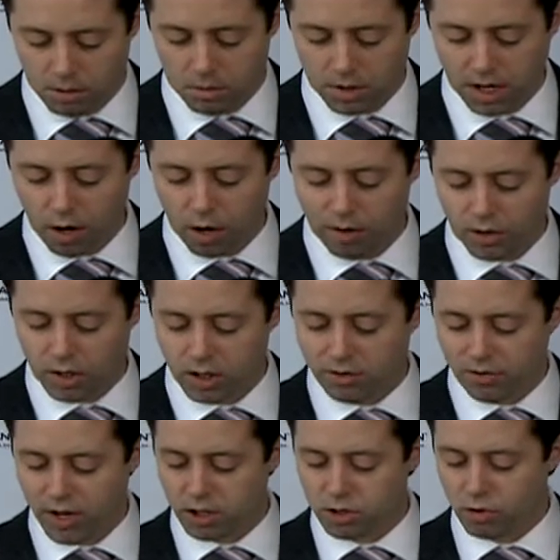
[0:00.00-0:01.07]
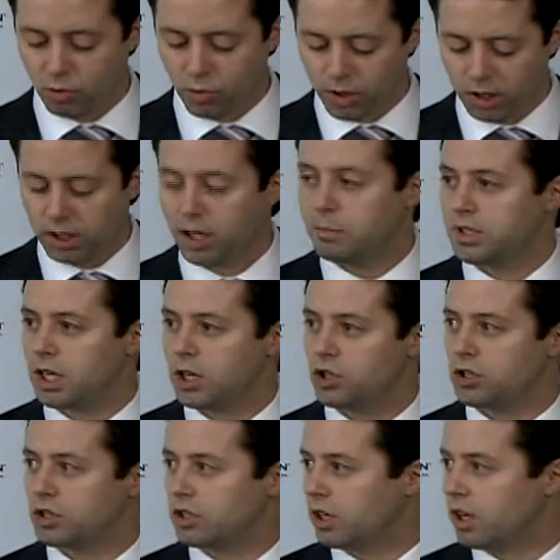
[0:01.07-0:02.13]
but however, these fakes are really
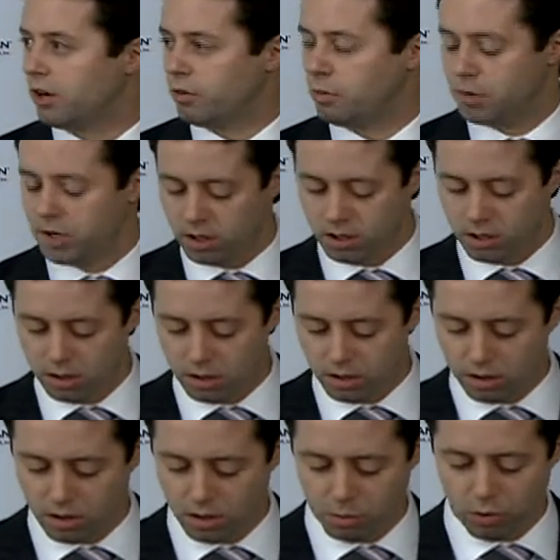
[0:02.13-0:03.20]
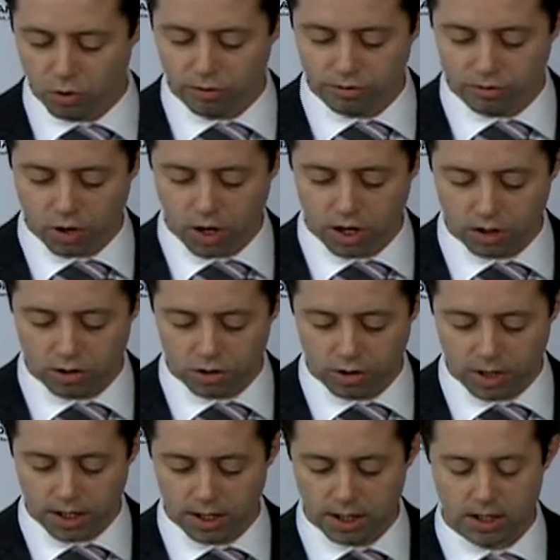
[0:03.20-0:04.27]
imitations of government-approved drugs
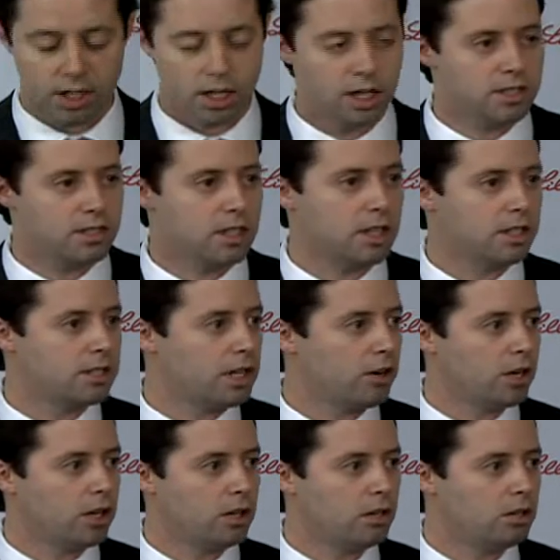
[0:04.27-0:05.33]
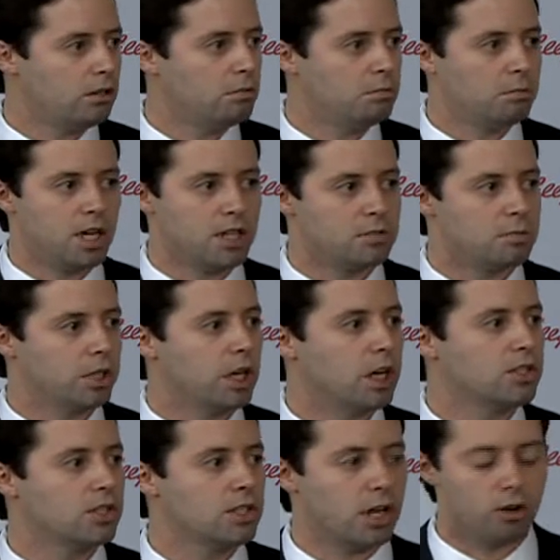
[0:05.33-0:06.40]
created in unsanitary, possibly
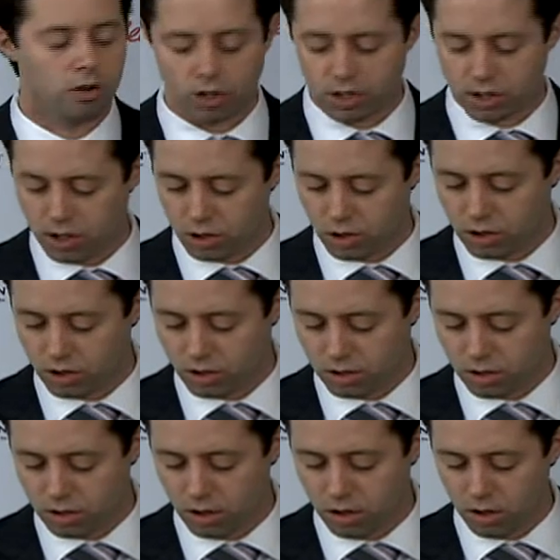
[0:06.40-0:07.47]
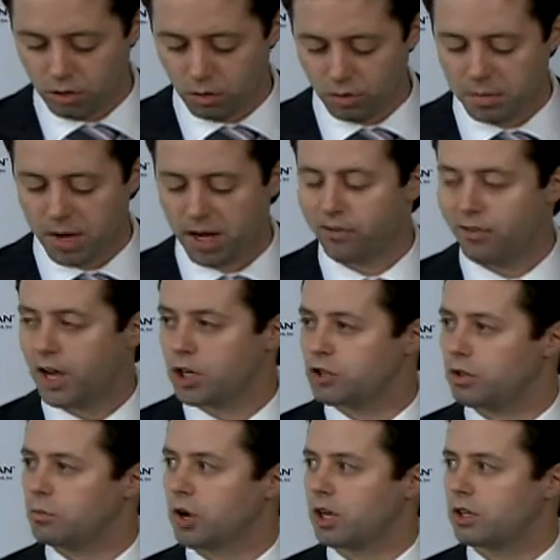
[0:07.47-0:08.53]
unsterile conditions with
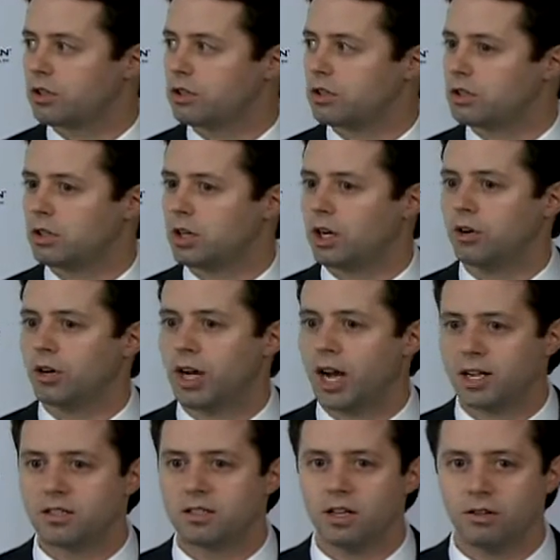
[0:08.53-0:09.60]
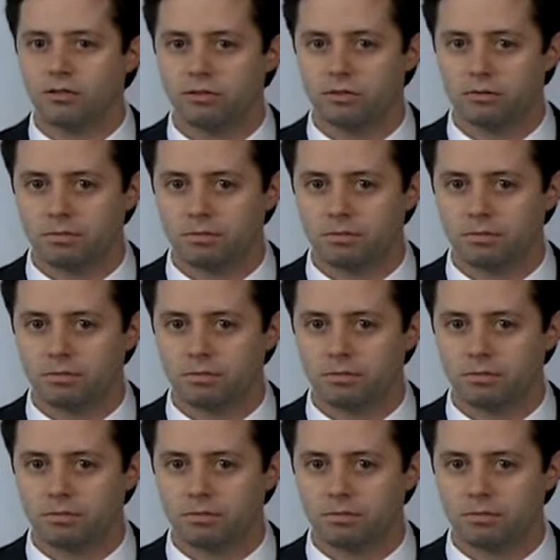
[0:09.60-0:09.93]
manufacturing practices that are not safe.